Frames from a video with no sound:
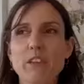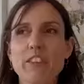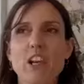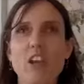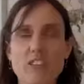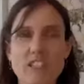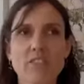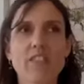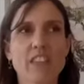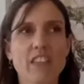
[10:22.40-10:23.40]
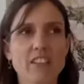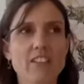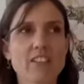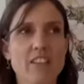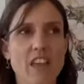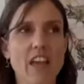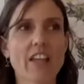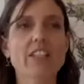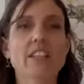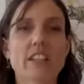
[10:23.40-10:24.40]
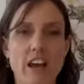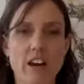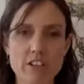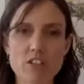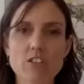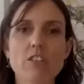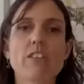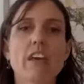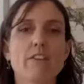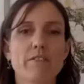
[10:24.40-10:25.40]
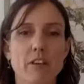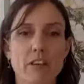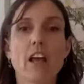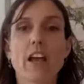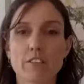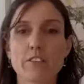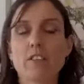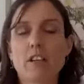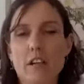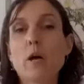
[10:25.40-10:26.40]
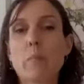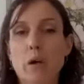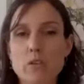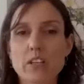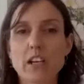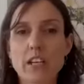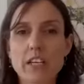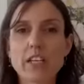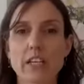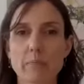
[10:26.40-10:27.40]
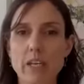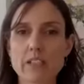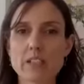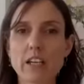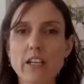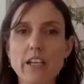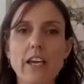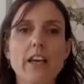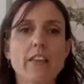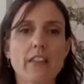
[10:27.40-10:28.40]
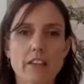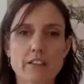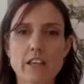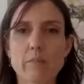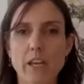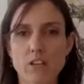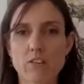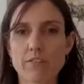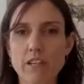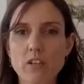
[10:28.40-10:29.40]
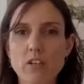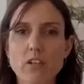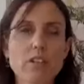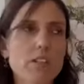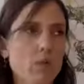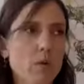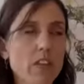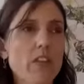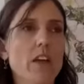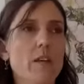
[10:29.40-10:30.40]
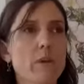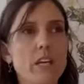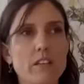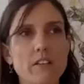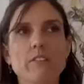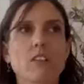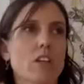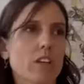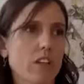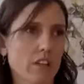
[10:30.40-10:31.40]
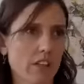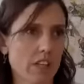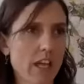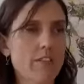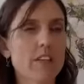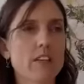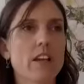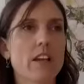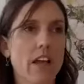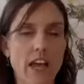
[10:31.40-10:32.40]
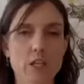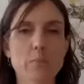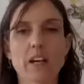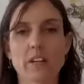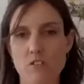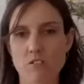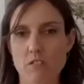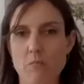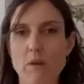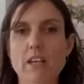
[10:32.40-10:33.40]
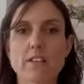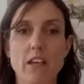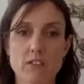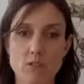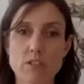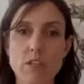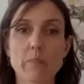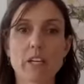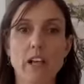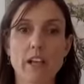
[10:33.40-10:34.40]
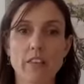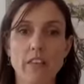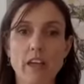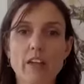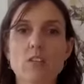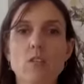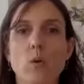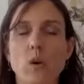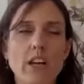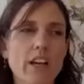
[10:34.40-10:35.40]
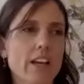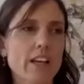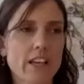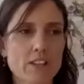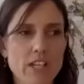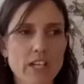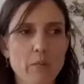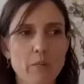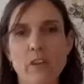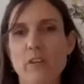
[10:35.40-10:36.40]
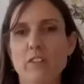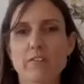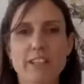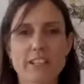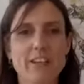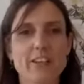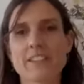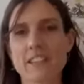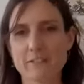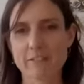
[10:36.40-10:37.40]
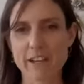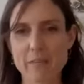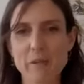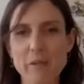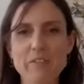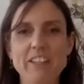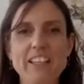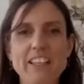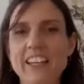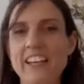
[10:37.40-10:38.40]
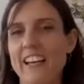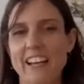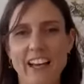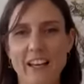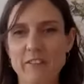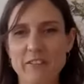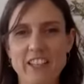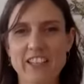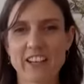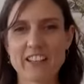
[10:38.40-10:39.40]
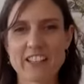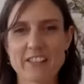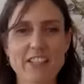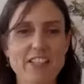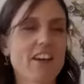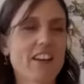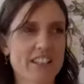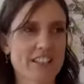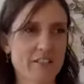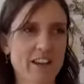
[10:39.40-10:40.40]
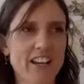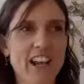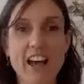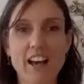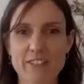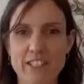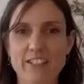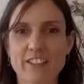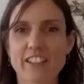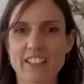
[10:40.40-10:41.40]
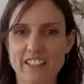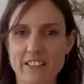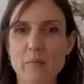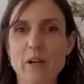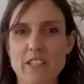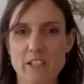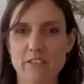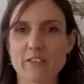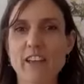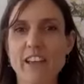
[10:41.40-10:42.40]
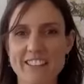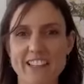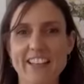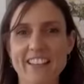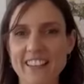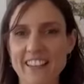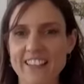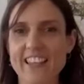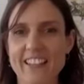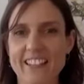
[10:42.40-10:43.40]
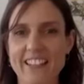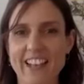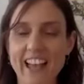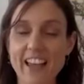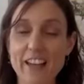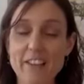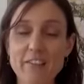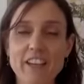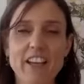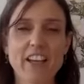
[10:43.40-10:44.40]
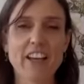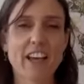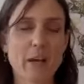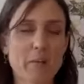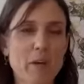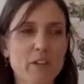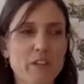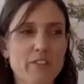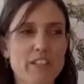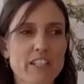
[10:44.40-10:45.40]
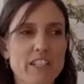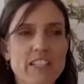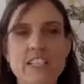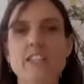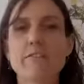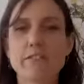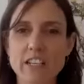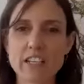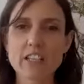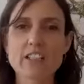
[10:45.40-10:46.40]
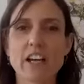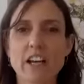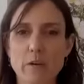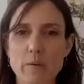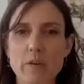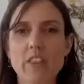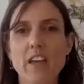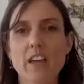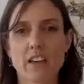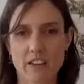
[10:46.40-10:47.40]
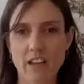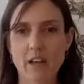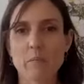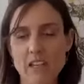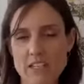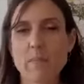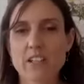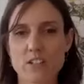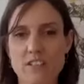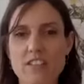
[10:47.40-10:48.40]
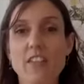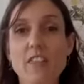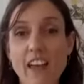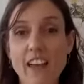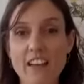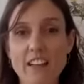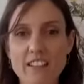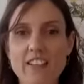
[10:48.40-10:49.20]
lots of things that nourish you, that like emotionally and mentally, things that make you feel good. So whether that be, you know, going and having acupuncture or a massage or something like that, or catching up with a girlfriend to go see a funny movie. You know, there's even science around laughter and the positive effects that it can have on your fertility. So filling your diary with as much as that,